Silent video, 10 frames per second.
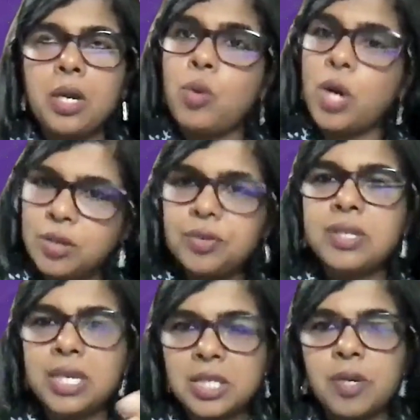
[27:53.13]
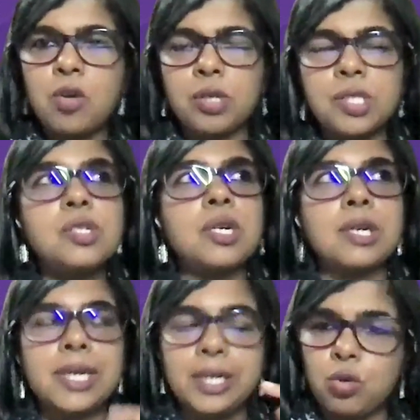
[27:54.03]
One of the things we
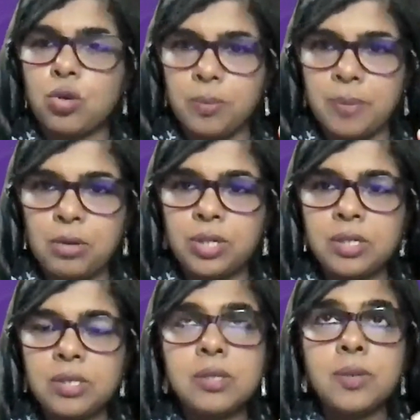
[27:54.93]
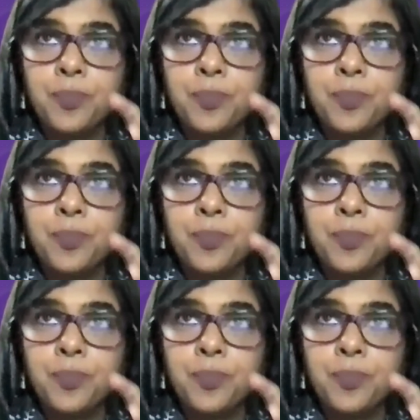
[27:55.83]
constantly talk about is